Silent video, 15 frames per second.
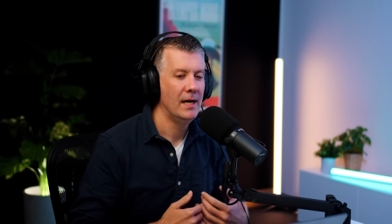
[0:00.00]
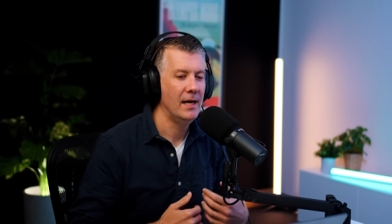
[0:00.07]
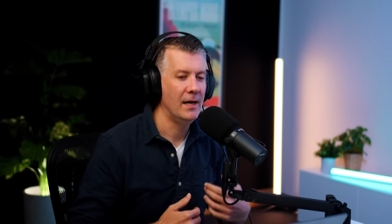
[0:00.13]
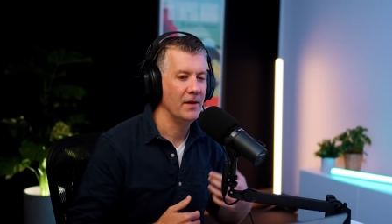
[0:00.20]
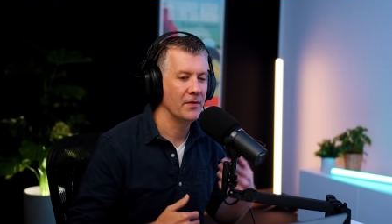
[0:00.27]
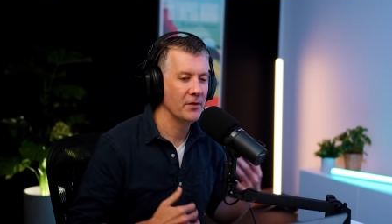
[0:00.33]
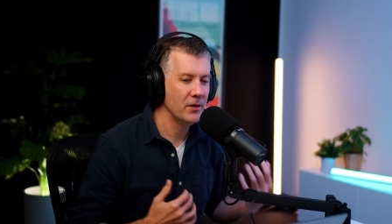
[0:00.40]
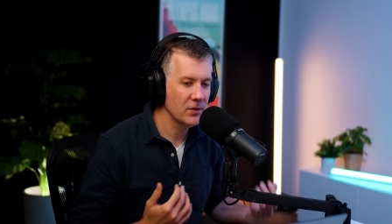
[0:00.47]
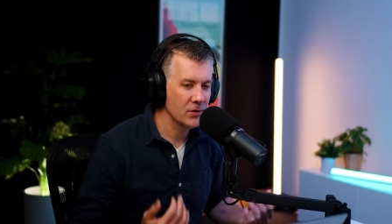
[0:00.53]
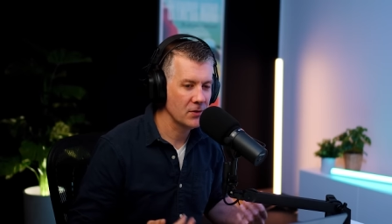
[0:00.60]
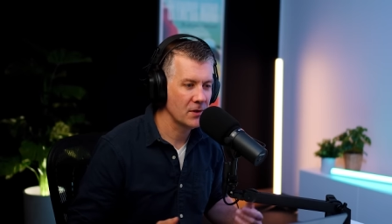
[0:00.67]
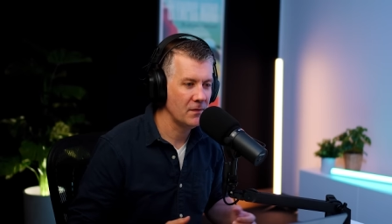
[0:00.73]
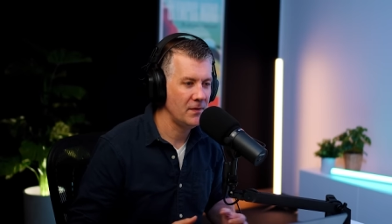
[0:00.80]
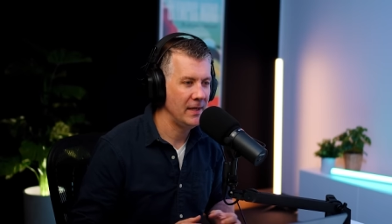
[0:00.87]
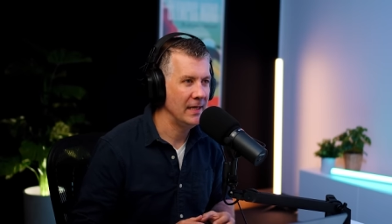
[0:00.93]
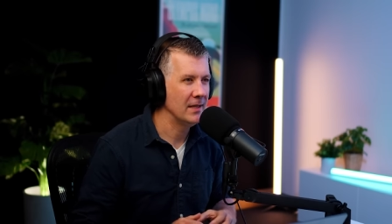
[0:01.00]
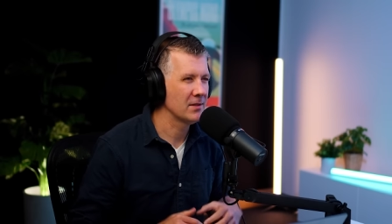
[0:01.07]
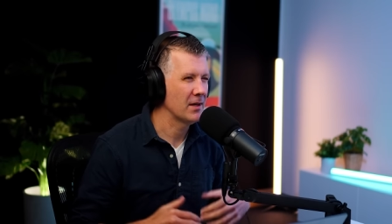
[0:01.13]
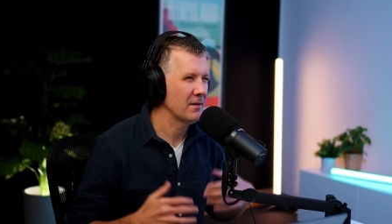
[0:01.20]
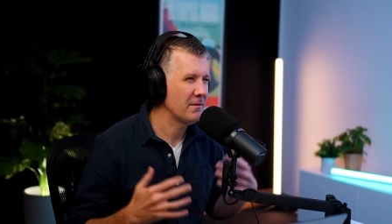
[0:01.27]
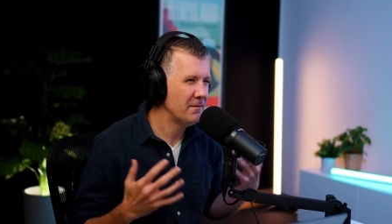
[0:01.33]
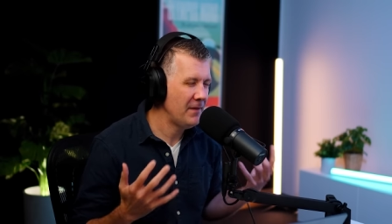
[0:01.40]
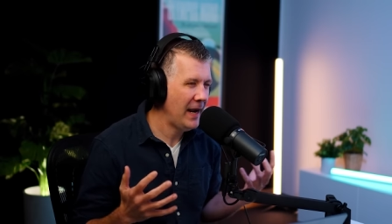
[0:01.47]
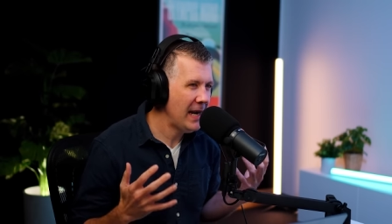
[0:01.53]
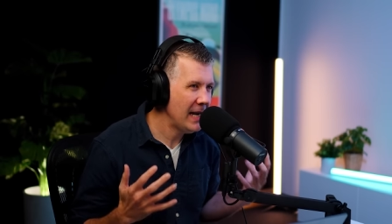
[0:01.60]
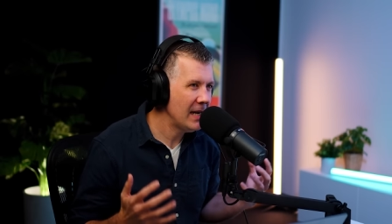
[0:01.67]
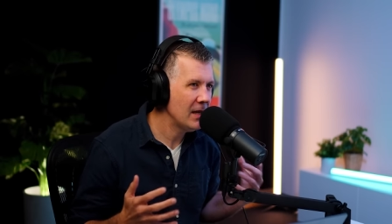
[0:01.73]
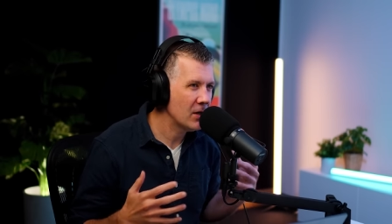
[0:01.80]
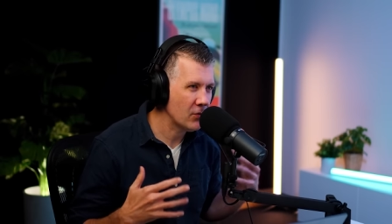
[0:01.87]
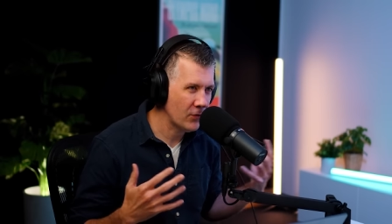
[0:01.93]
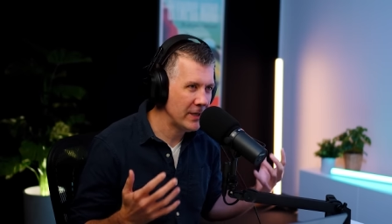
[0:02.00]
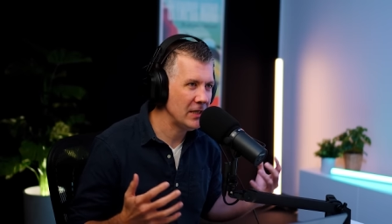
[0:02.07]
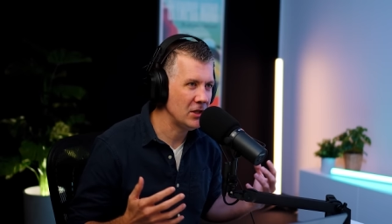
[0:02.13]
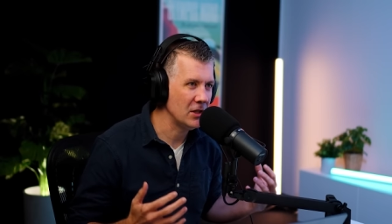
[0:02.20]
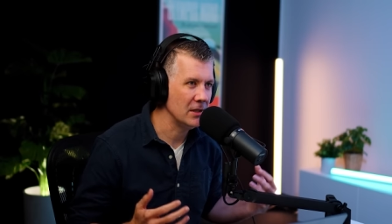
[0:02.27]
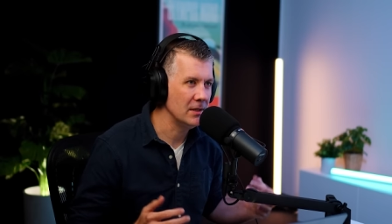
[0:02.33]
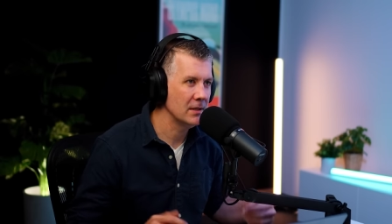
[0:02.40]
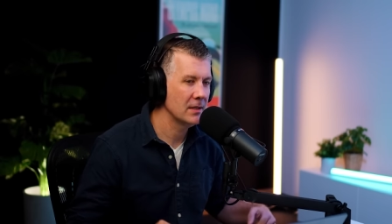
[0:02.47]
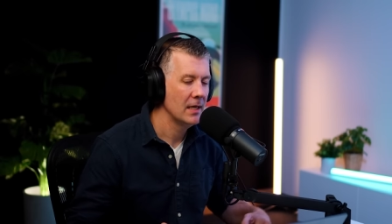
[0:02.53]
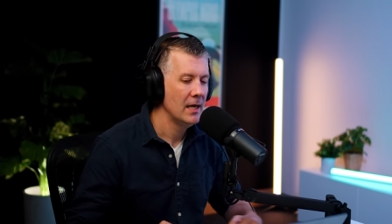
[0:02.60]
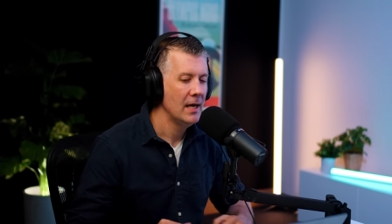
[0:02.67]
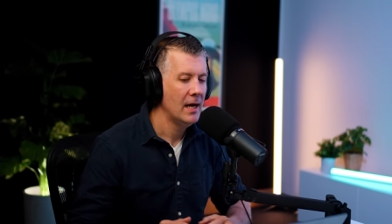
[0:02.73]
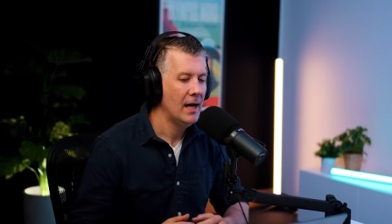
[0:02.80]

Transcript: uh, those sorts of things, like fey creatures